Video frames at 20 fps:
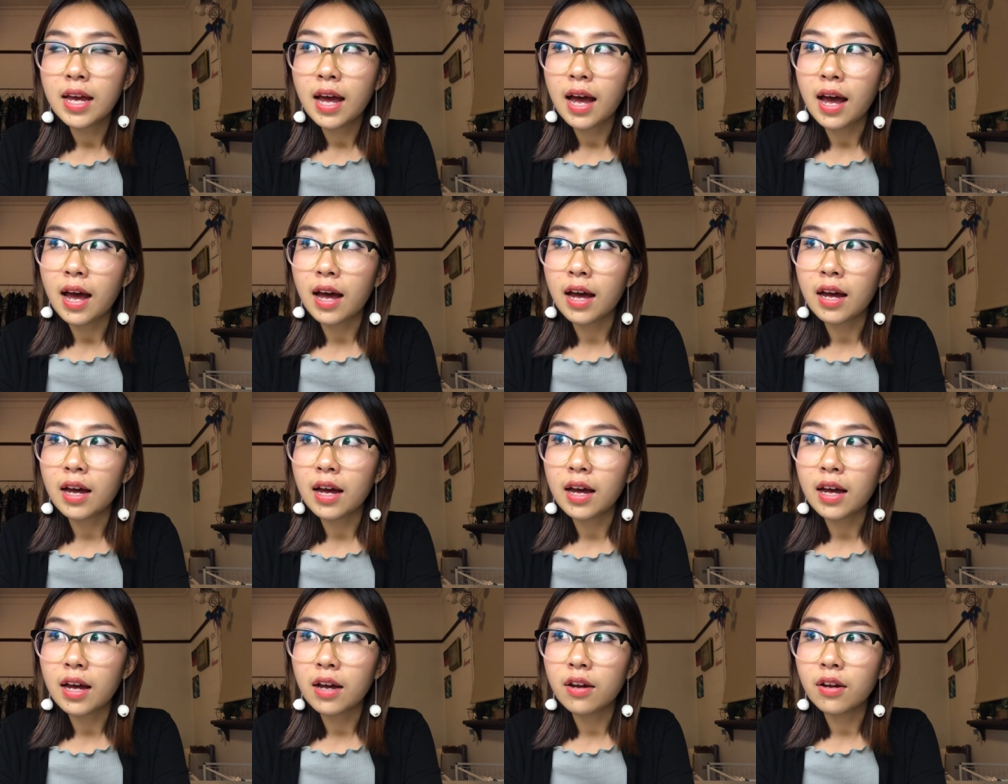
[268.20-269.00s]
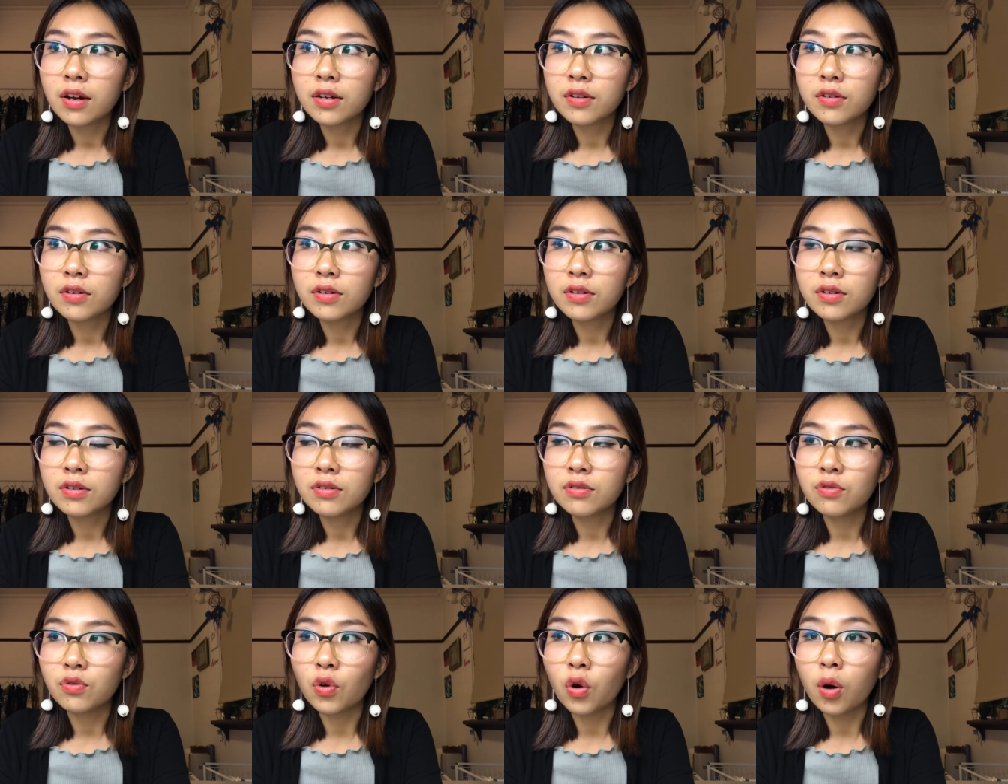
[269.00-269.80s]
uh,
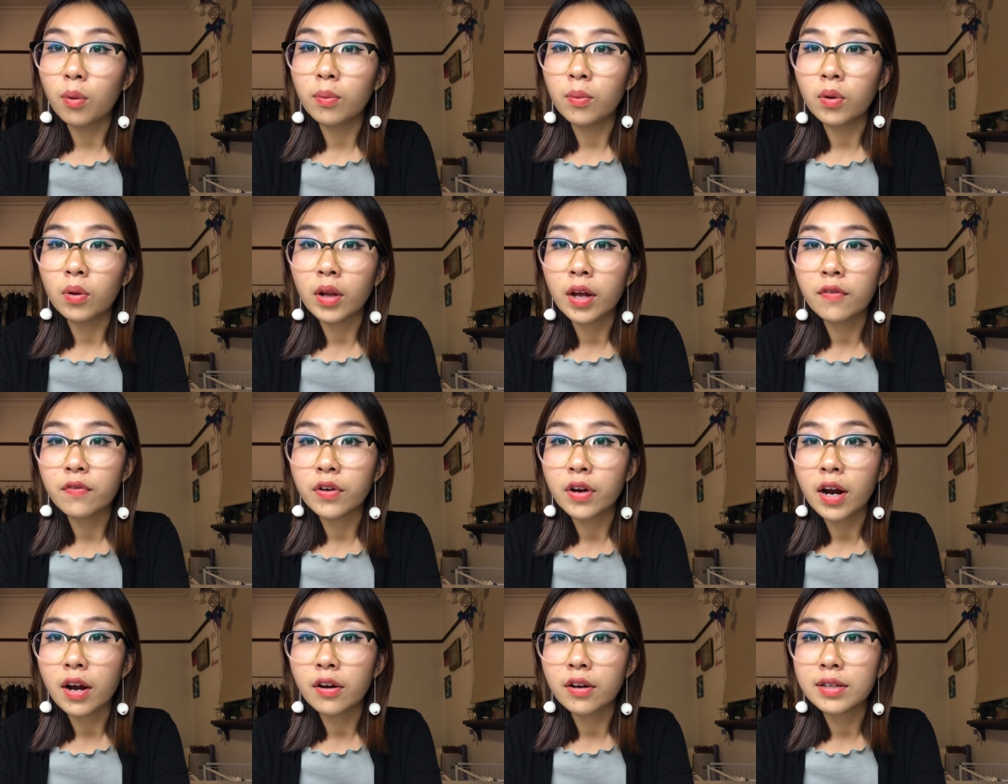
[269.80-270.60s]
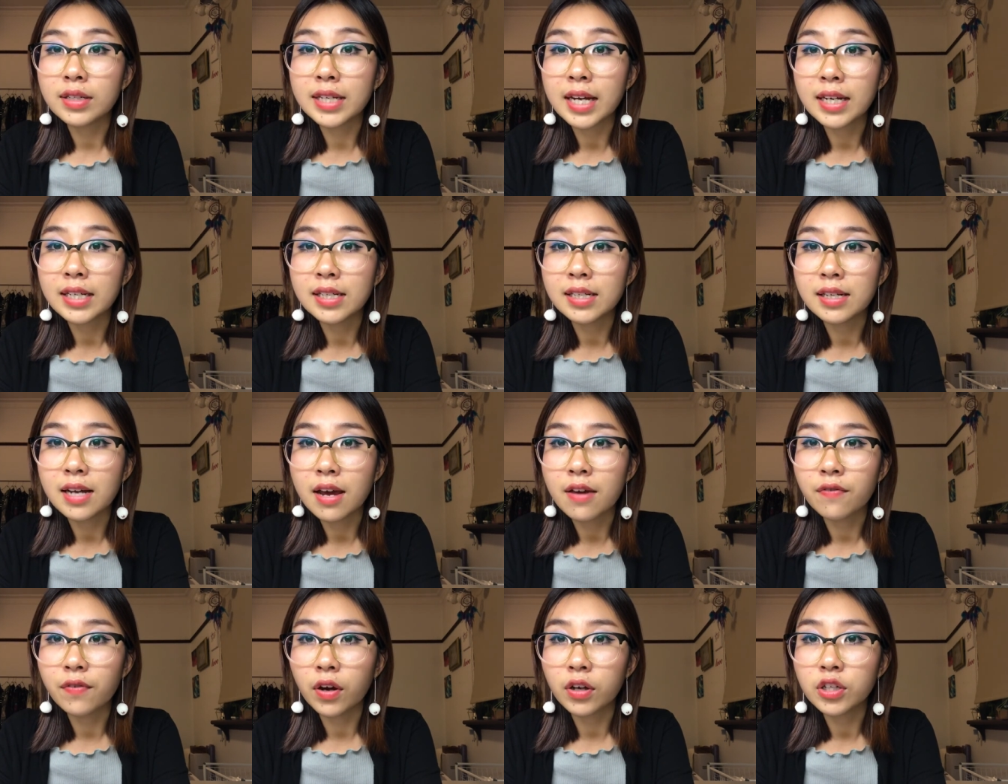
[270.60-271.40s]
normal every
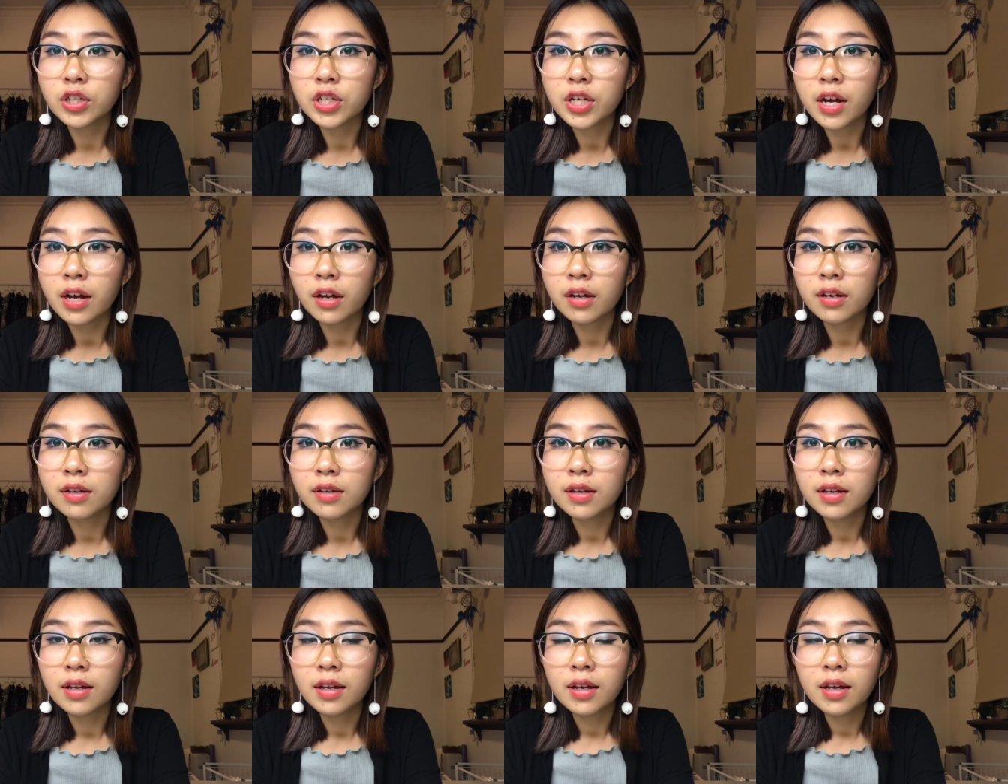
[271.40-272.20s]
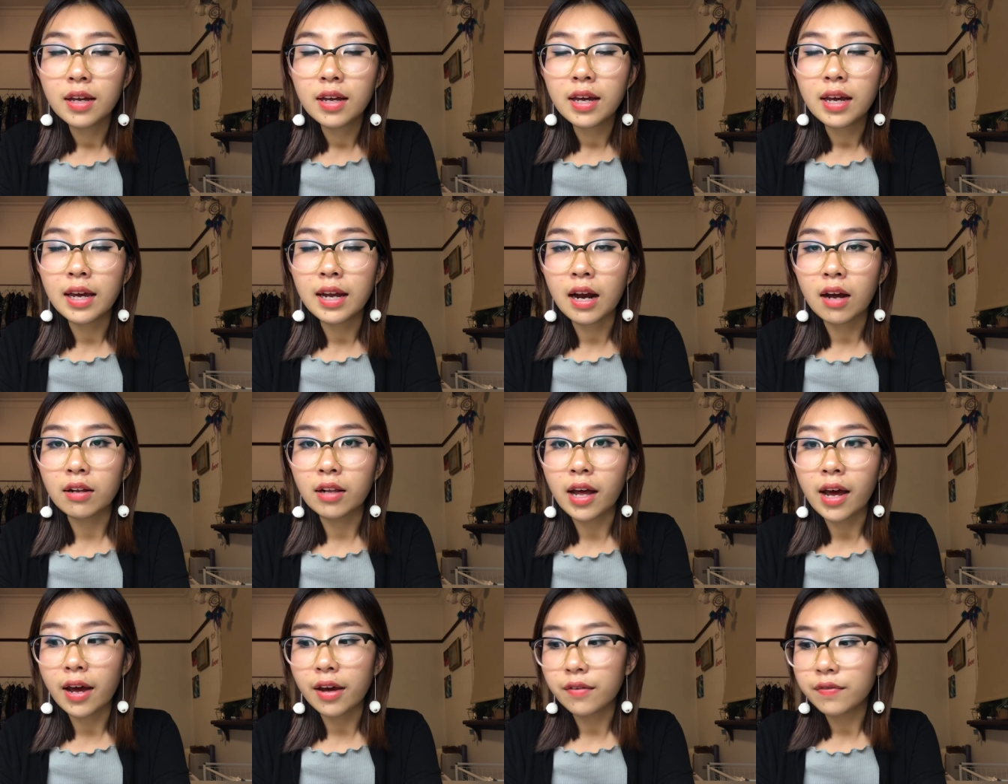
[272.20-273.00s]
day-to-day -day functioning in our
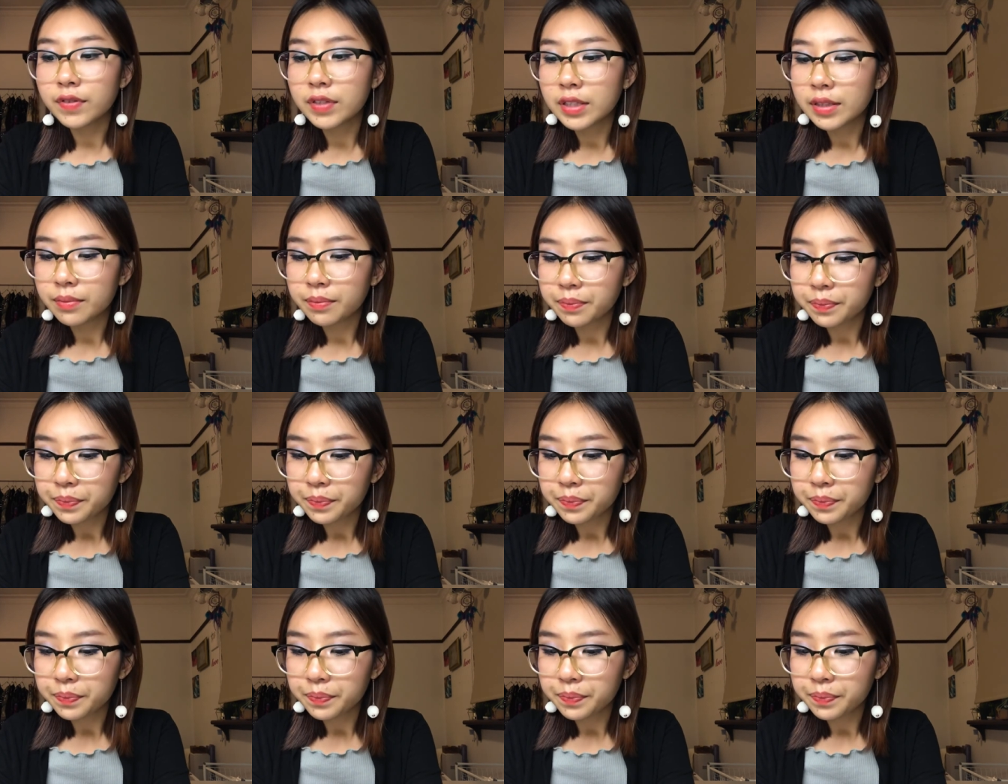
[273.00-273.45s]
lives